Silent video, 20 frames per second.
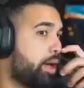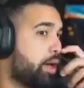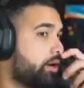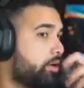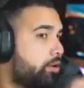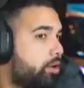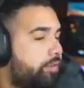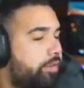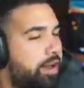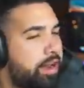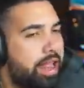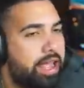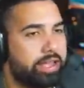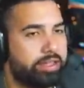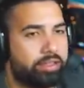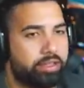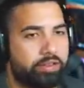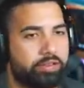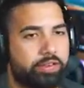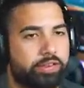I don't know if I
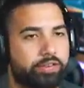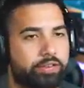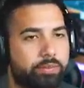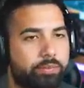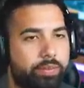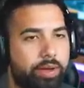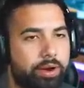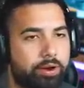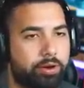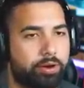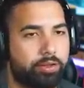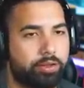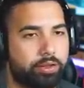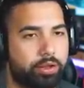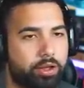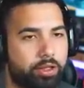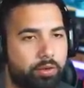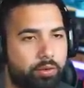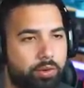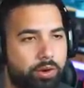like this system better or
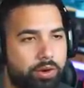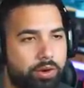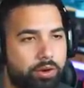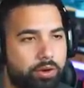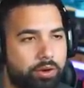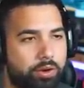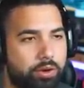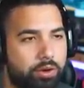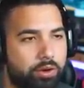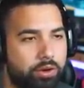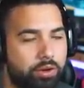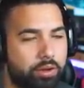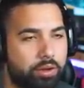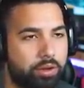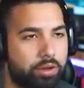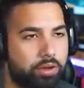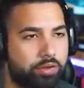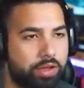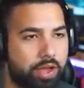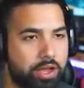the other one.
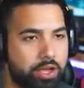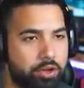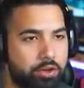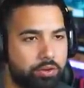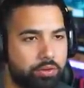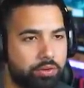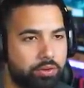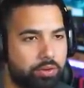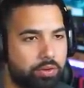Is that you?